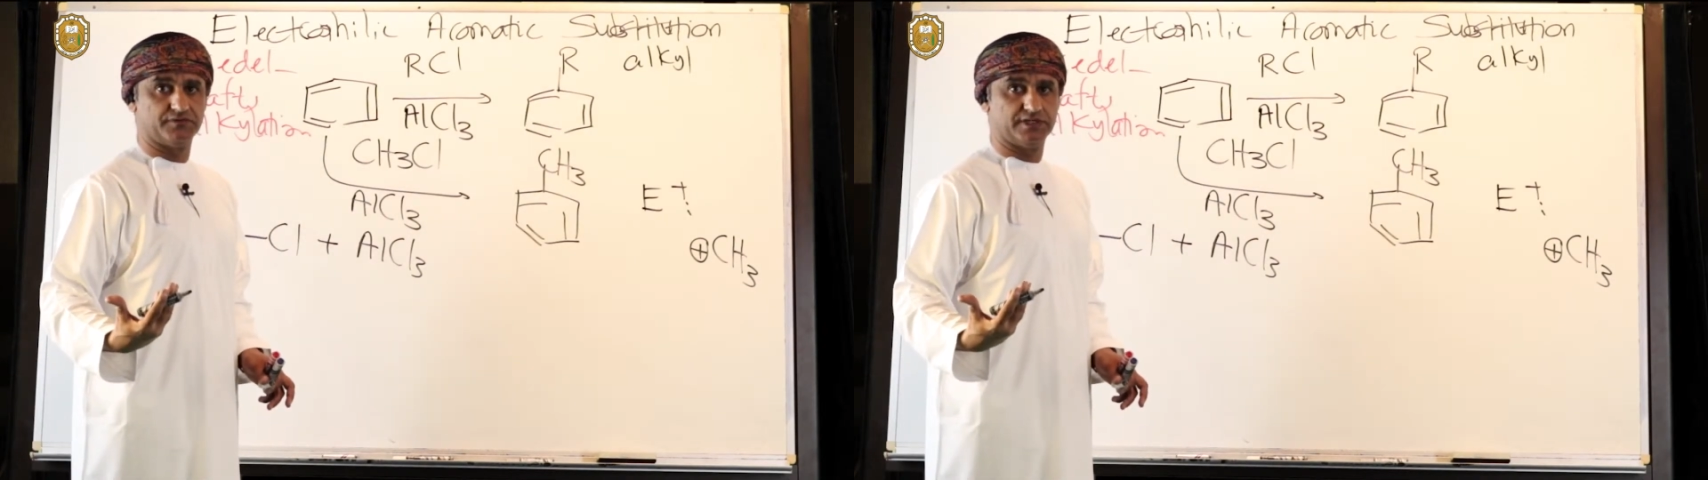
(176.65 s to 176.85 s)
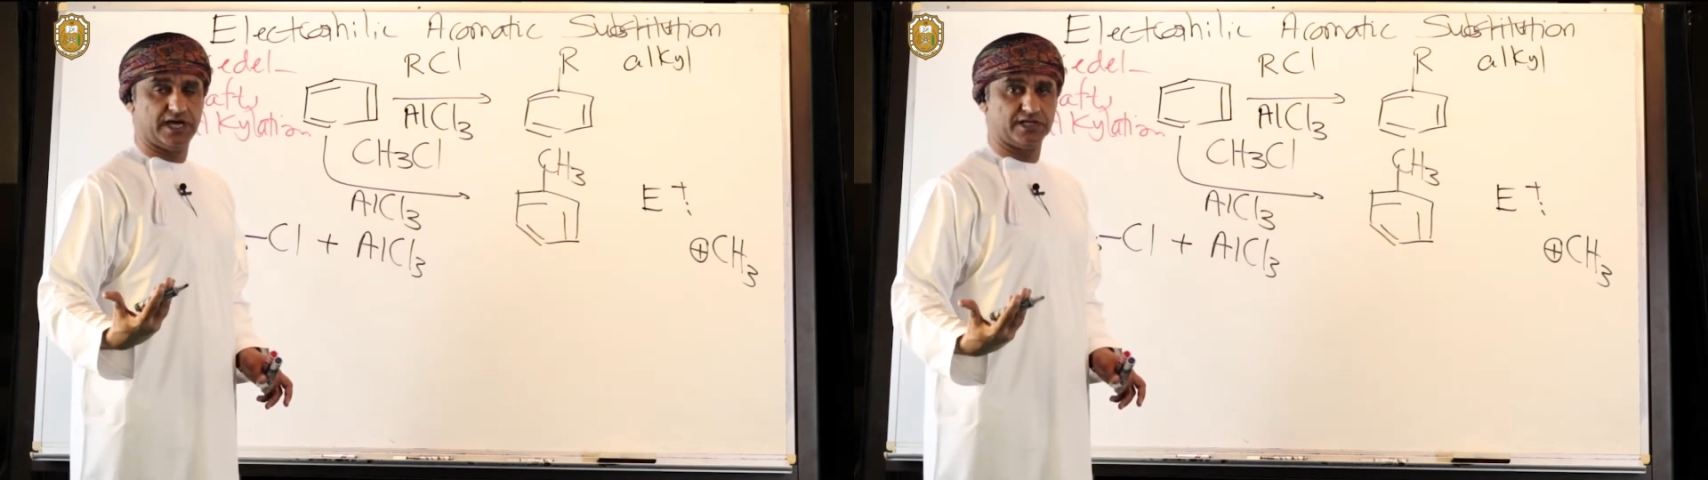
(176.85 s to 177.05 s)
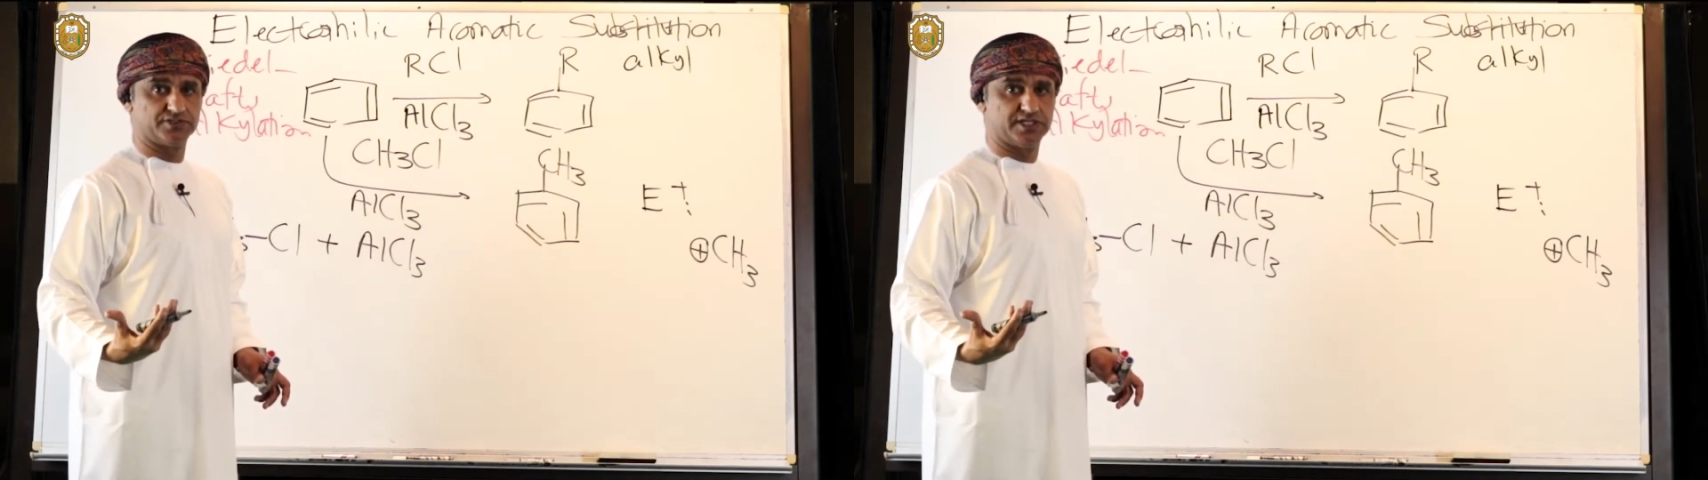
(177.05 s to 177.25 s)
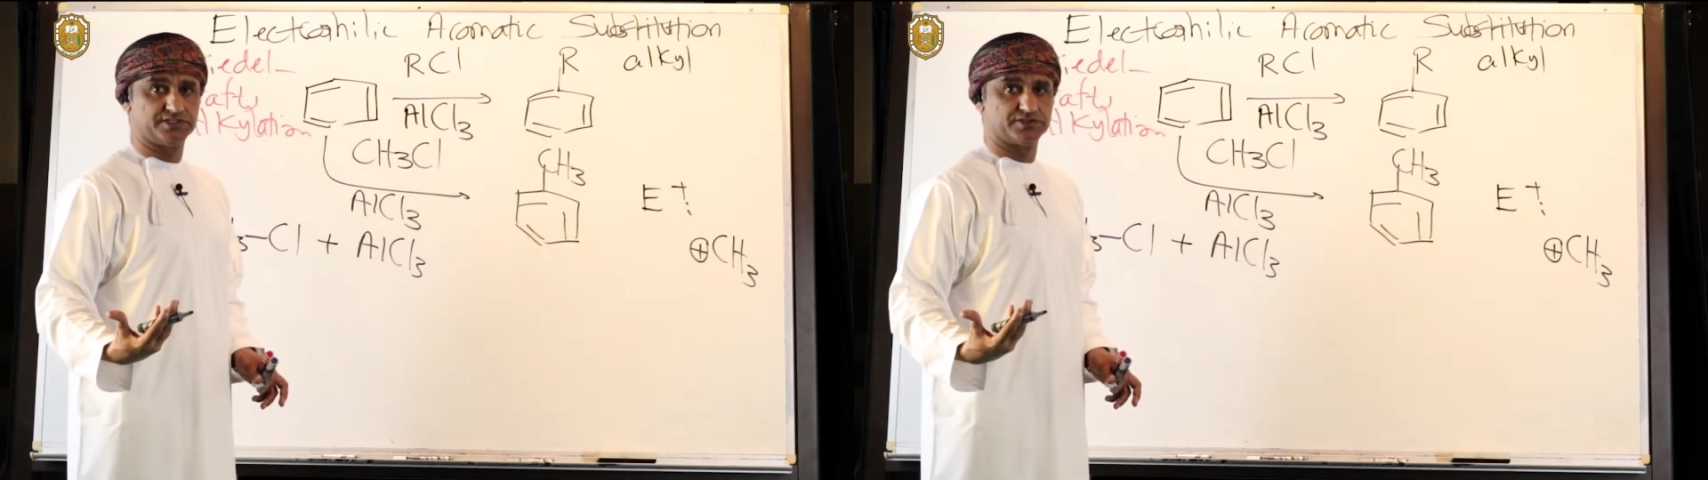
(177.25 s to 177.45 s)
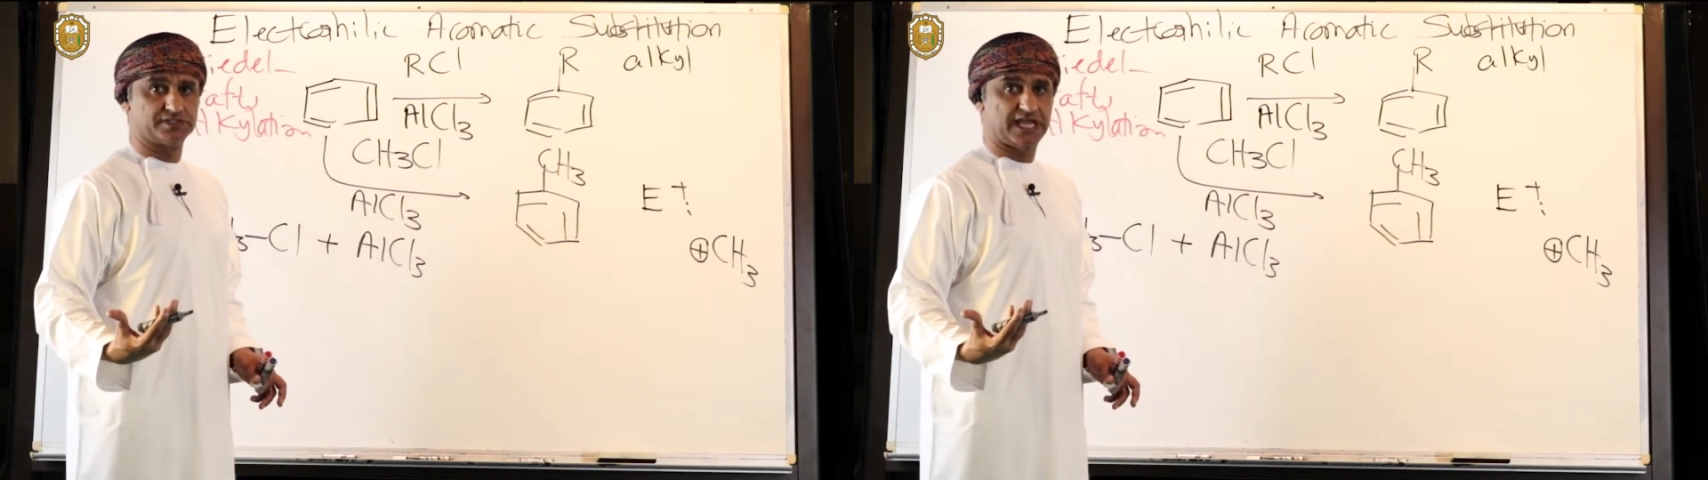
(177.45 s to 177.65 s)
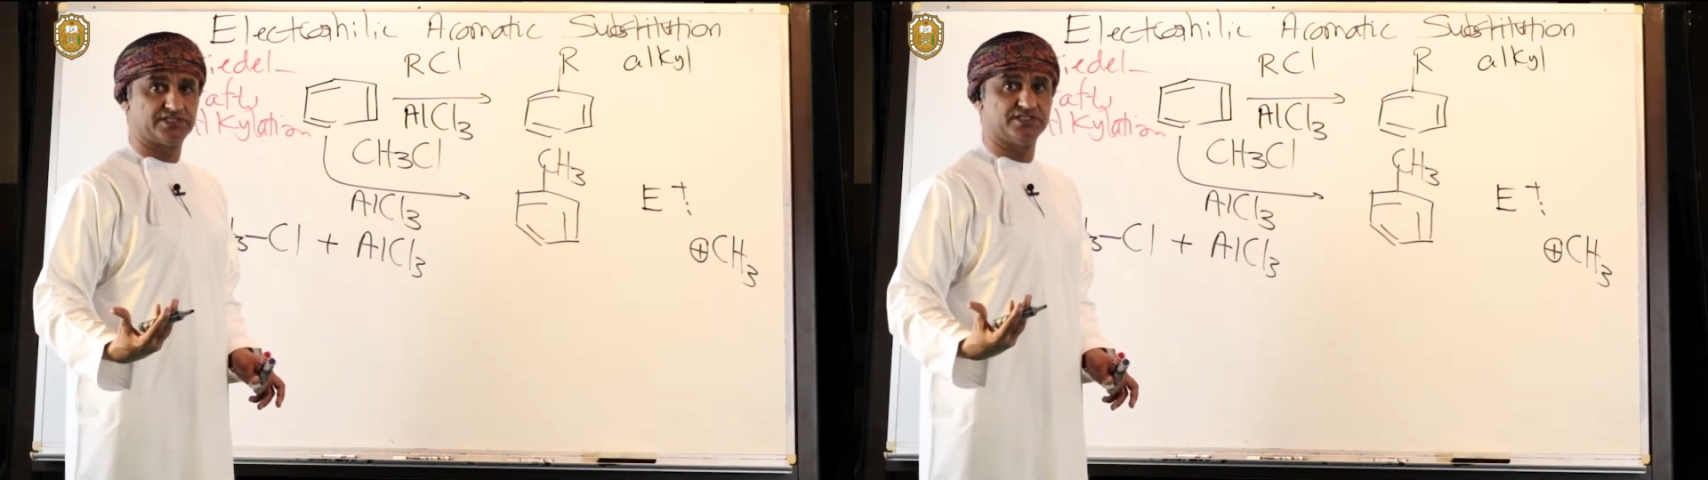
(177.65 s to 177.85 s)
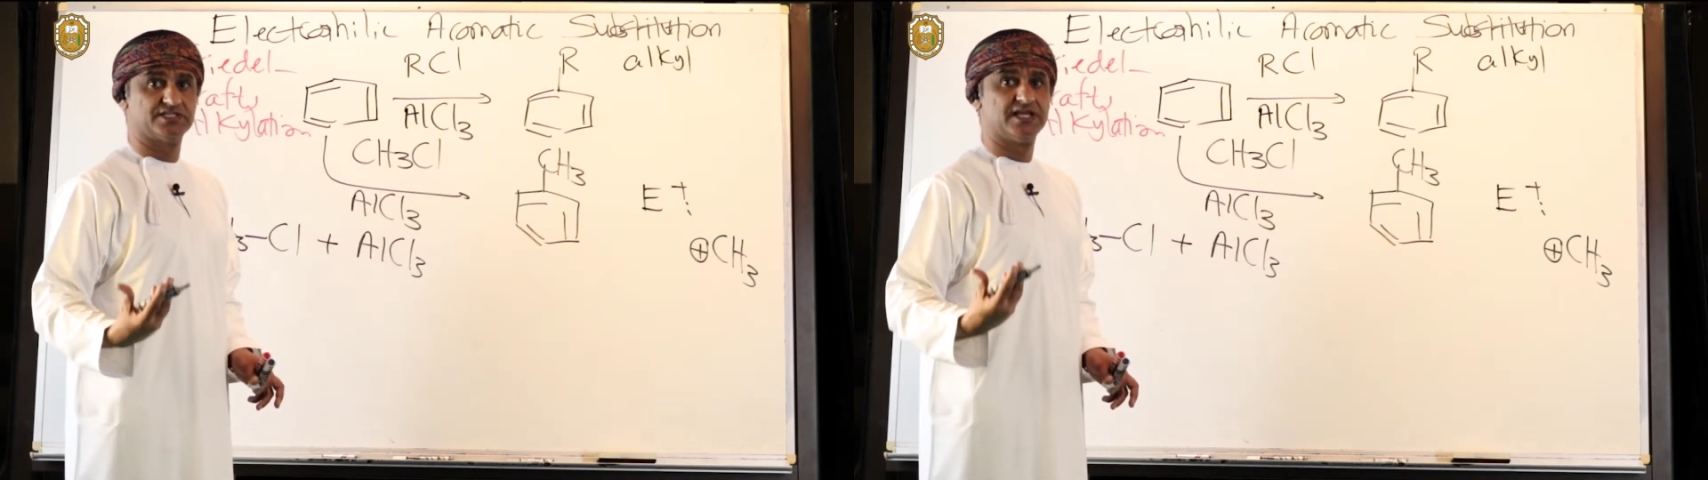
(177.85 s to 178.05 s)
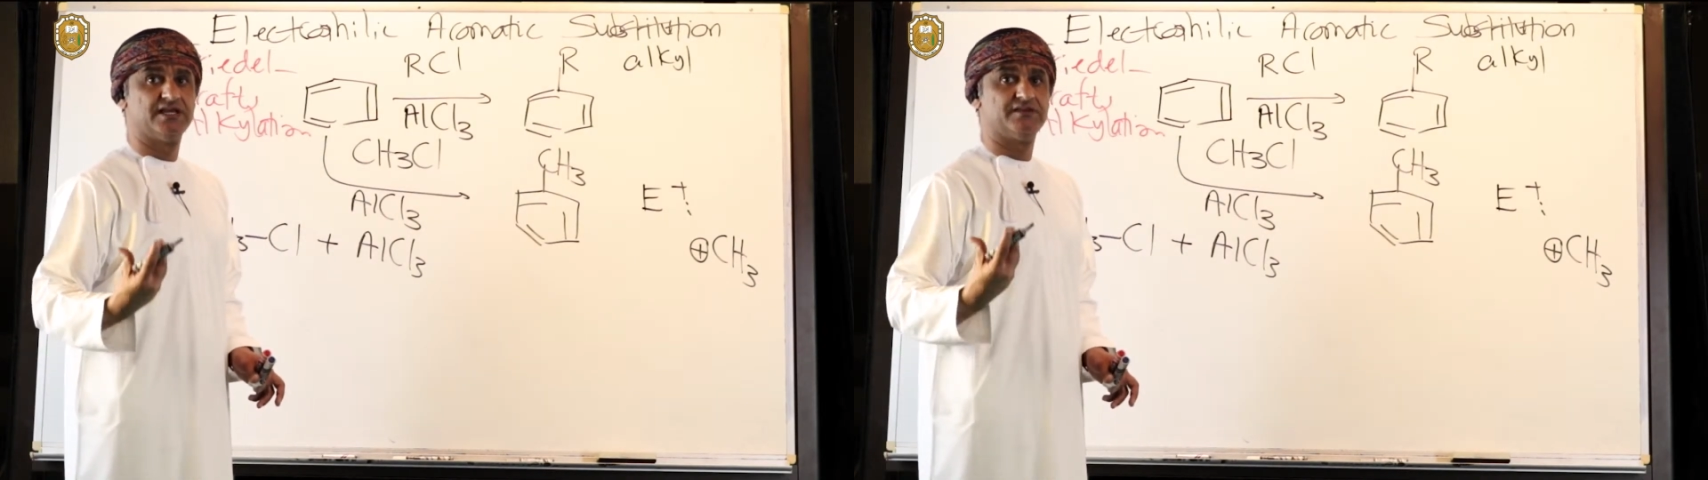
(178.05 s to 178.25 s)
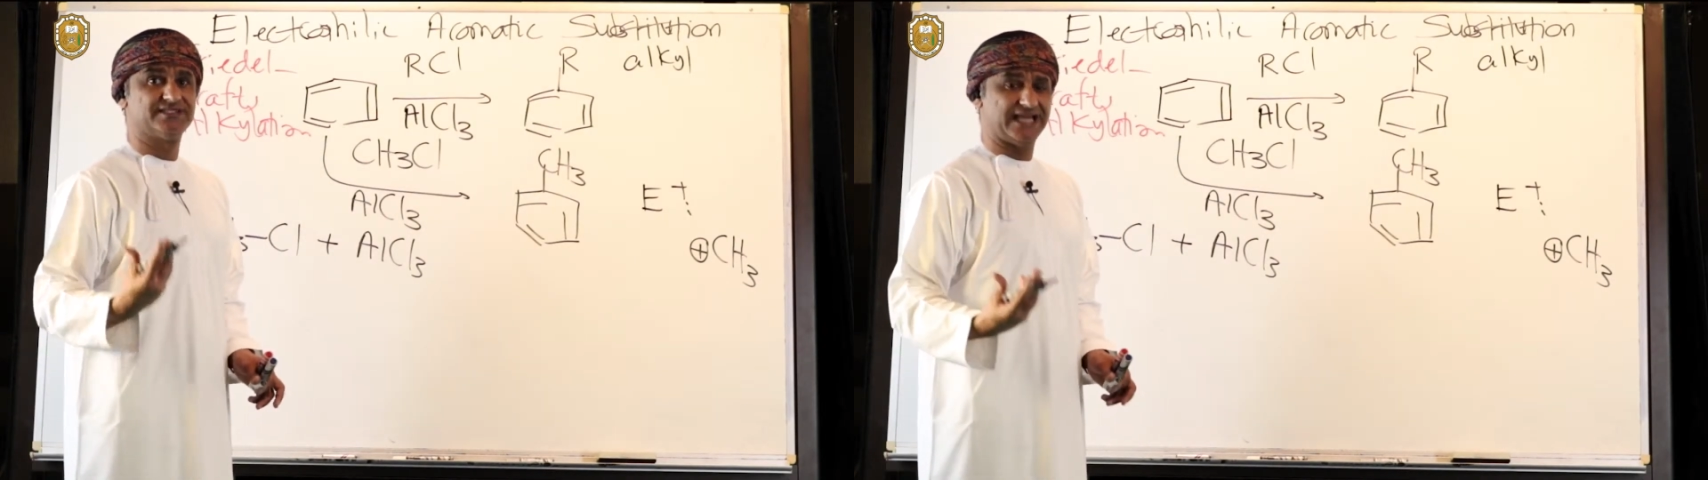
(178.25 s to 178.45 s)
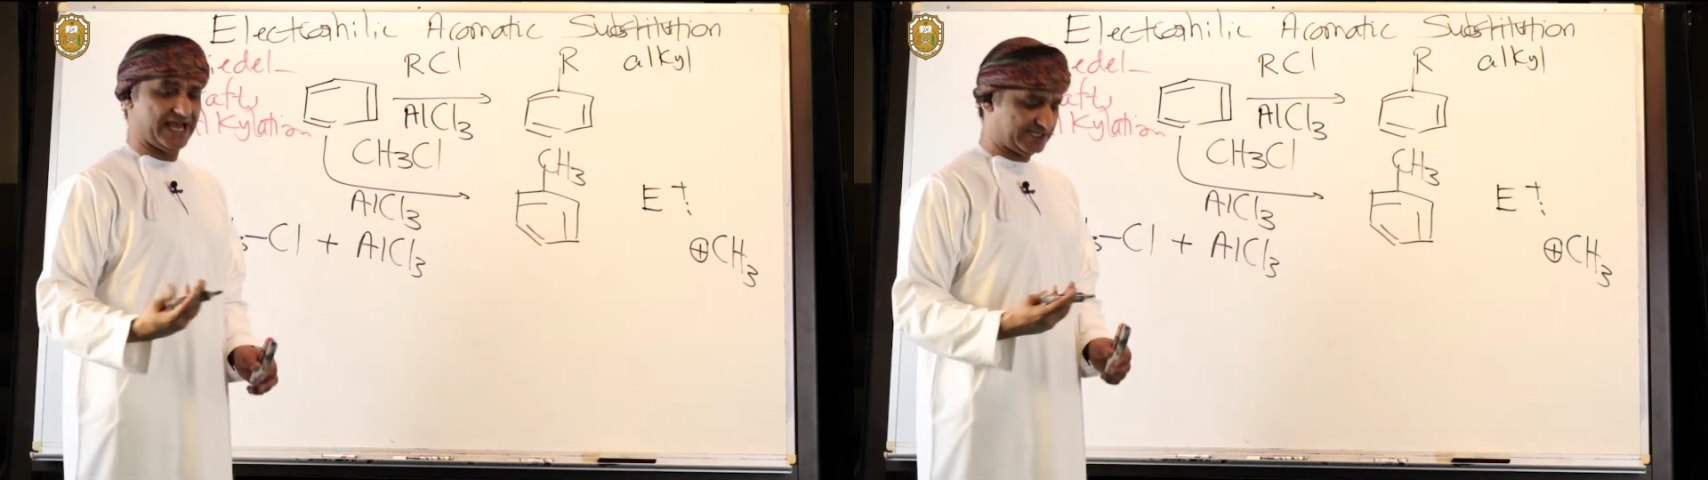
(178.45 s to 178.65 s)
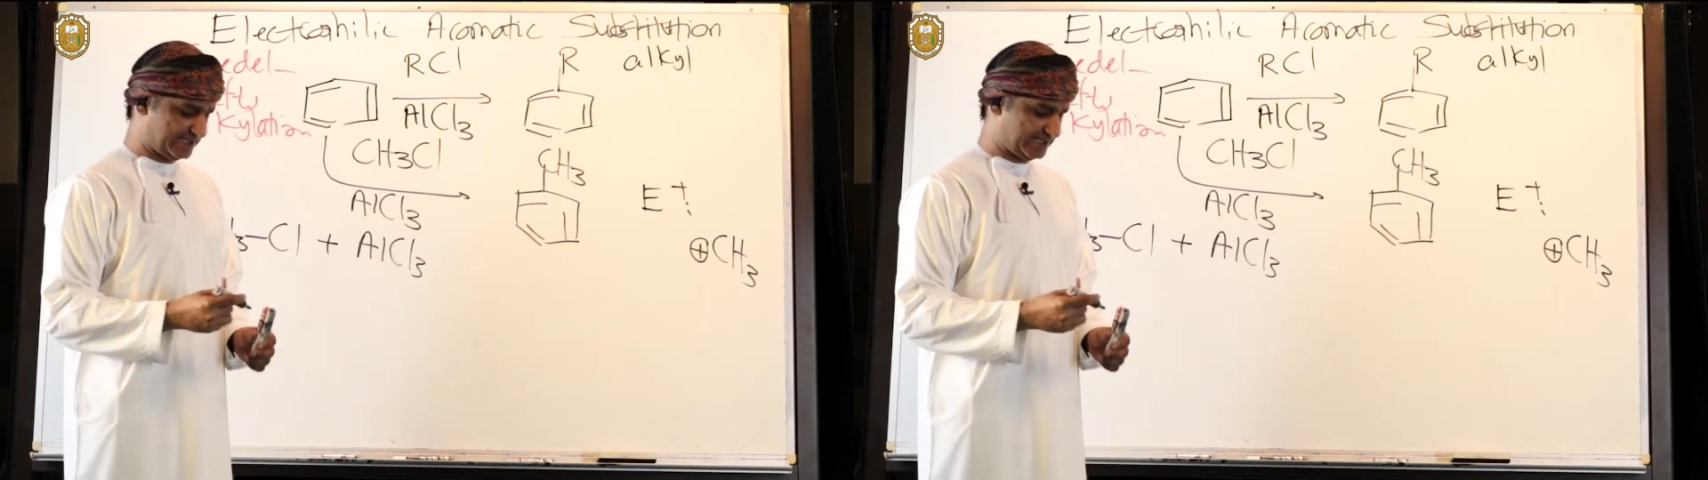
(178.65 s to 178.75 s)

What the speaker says: halogenation reactions, this acts